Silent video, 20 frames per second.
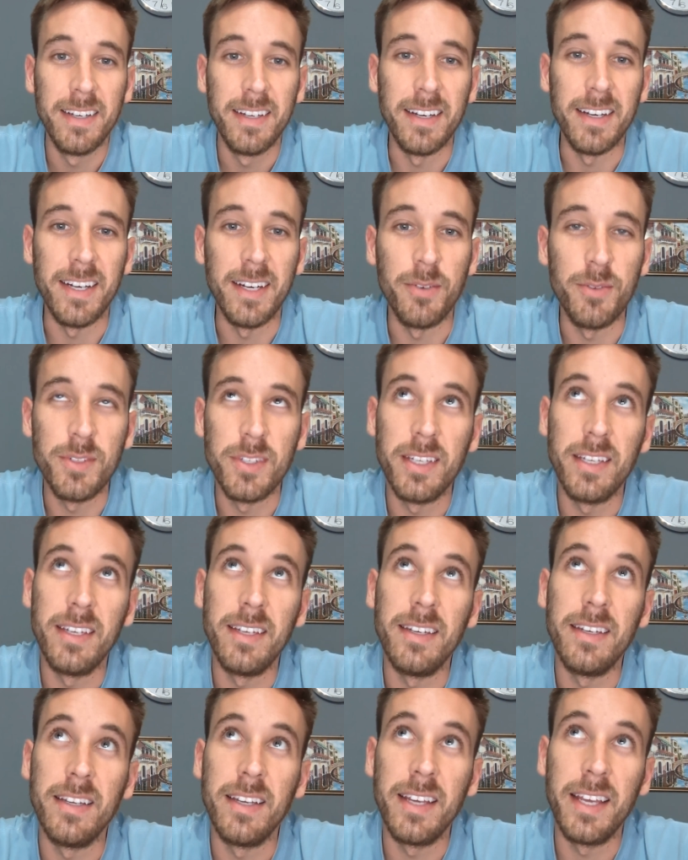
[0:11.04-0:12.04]
I was
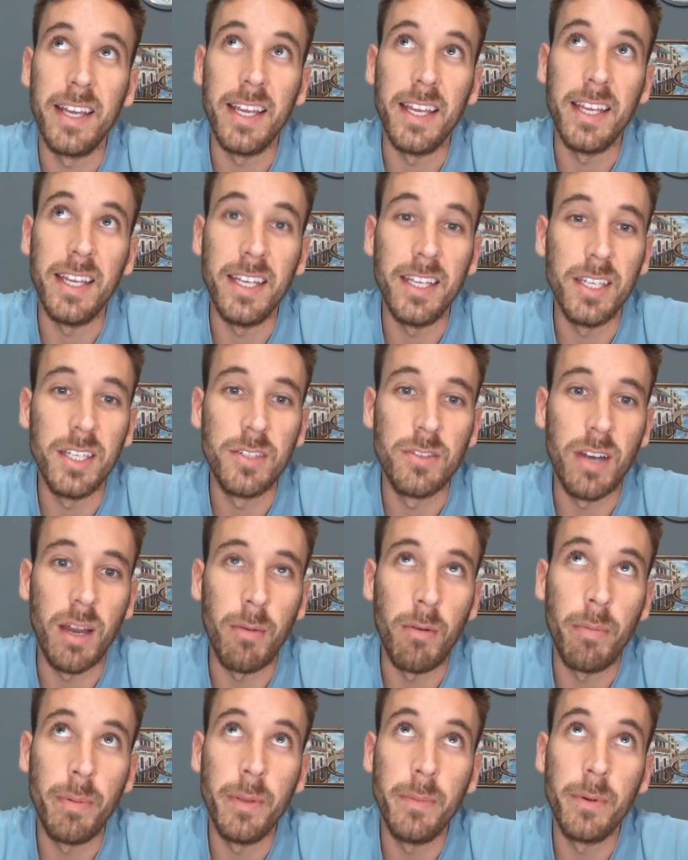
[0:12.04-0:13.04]
in a
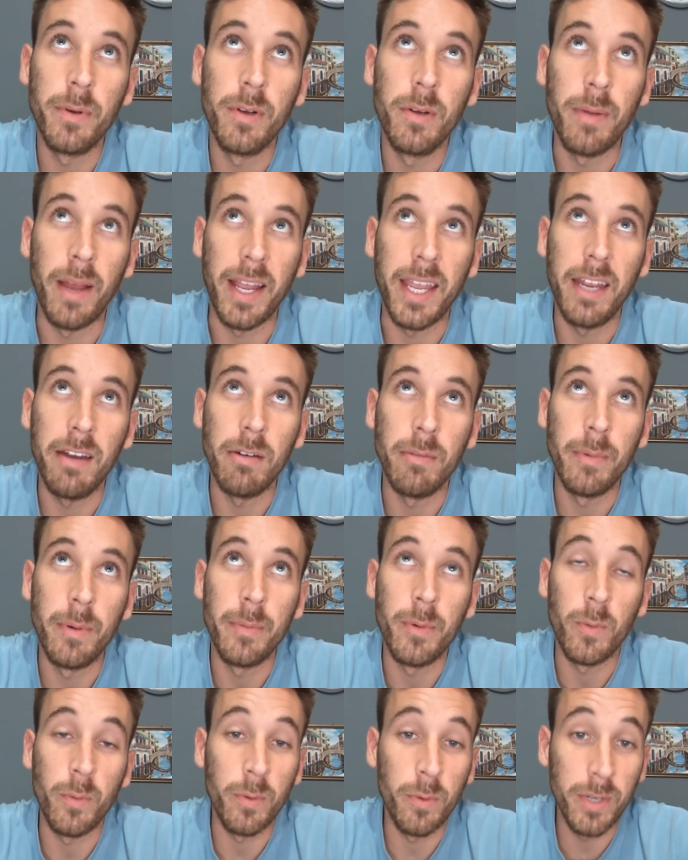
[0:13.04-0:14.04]
travel people group. I can't
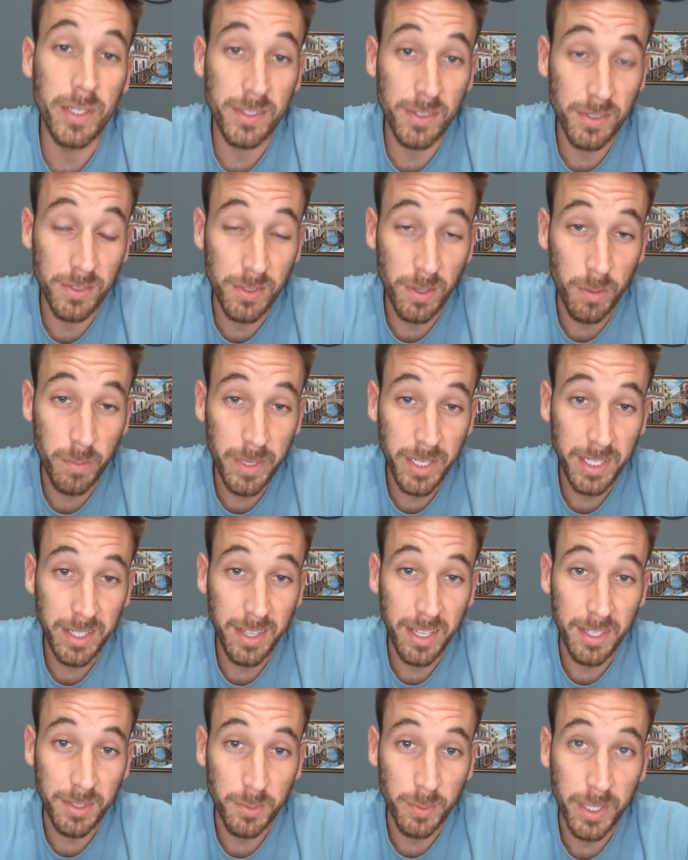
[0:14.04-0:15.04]
remember. We went to so many
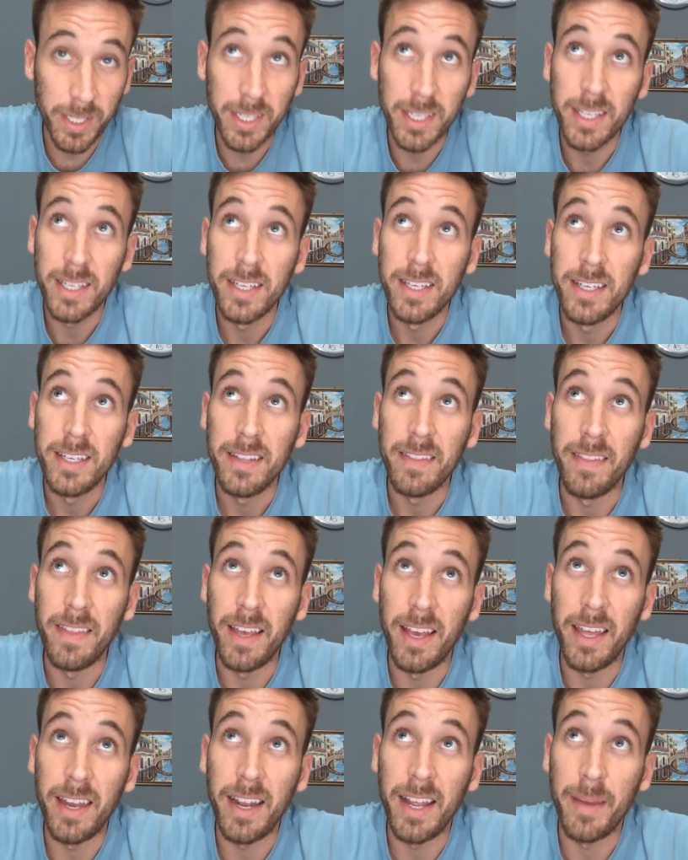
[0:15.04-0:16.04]
last week
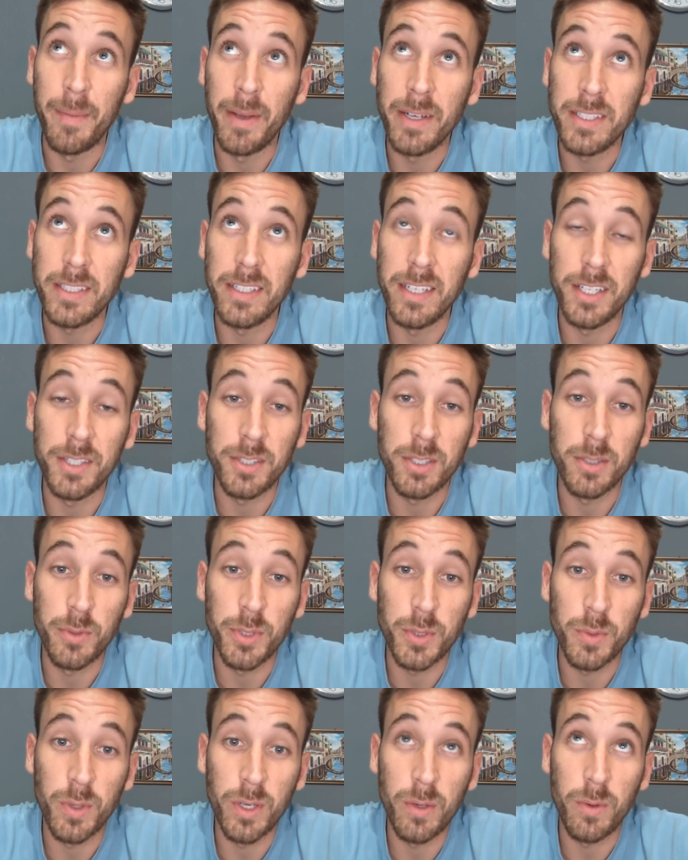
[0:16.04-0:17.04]
that I'm actually not sure
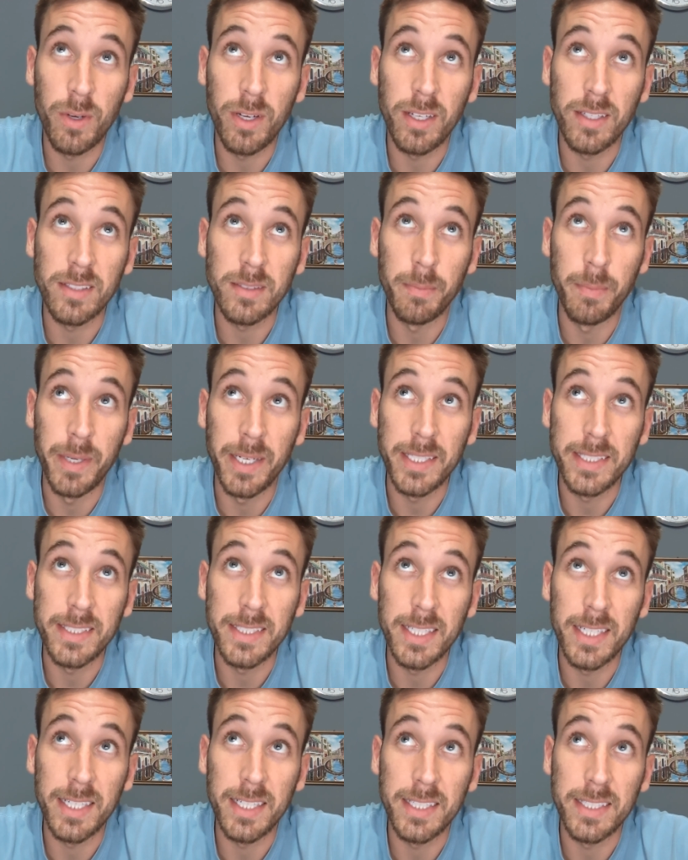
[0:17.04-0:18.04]
which one it was. But
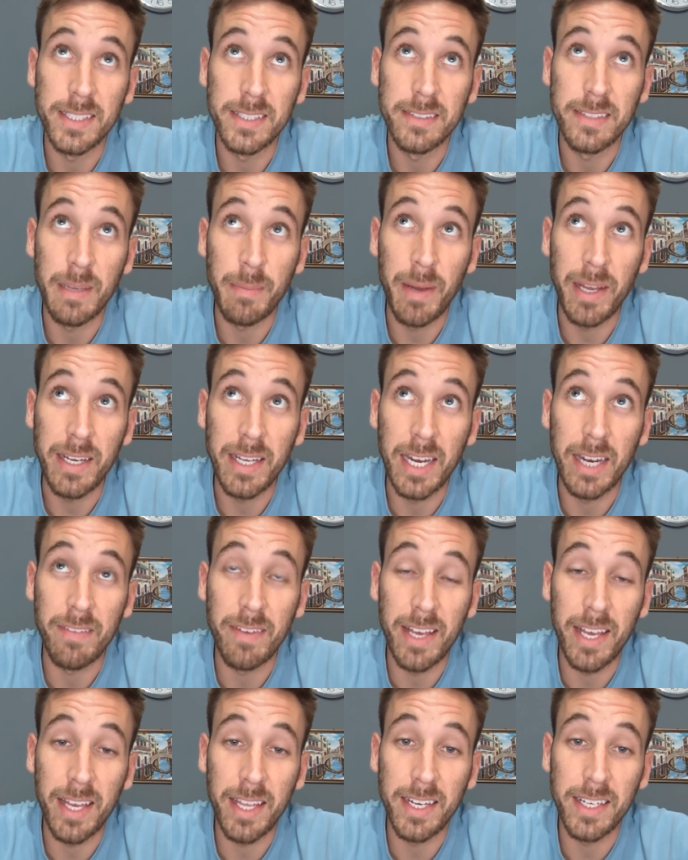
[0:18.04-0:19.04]
they might not
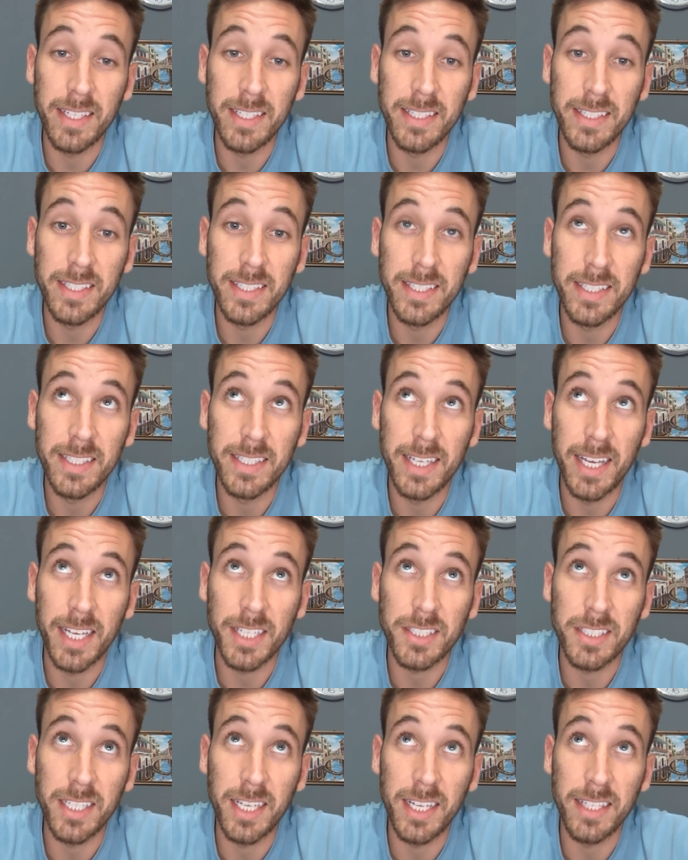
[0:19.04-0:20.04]
have
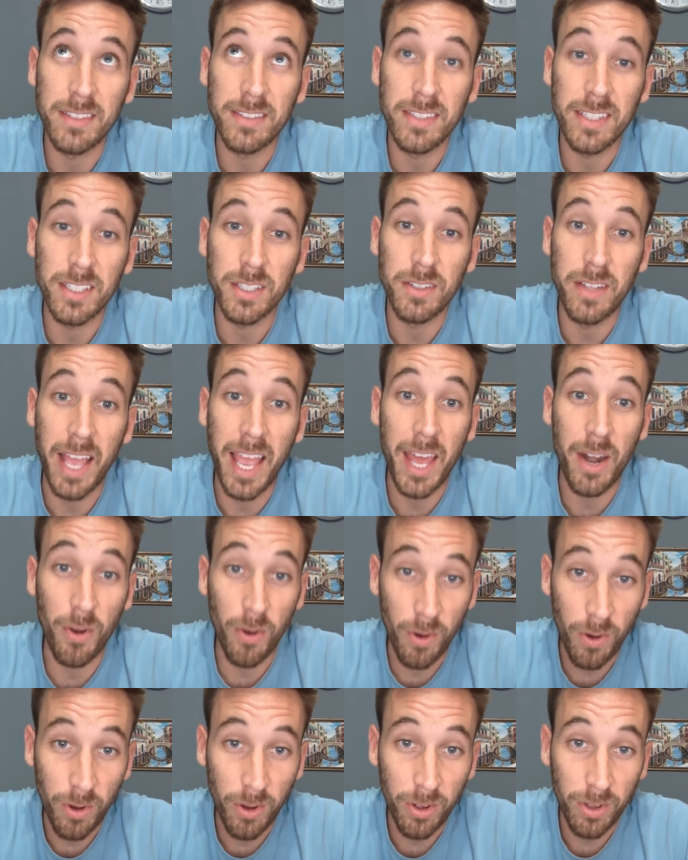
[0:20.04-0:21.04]
actually had signal at
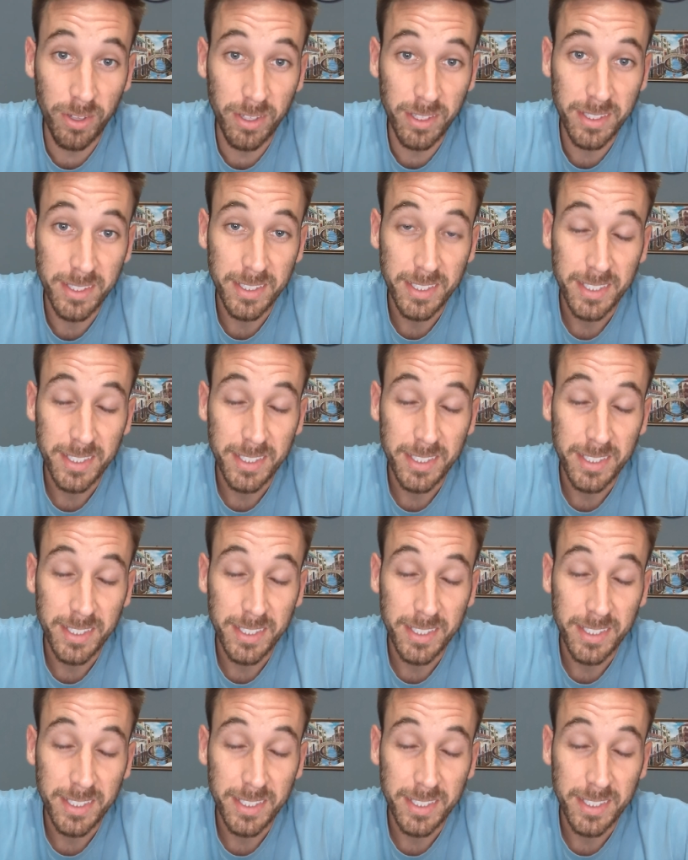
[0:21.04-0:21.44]
all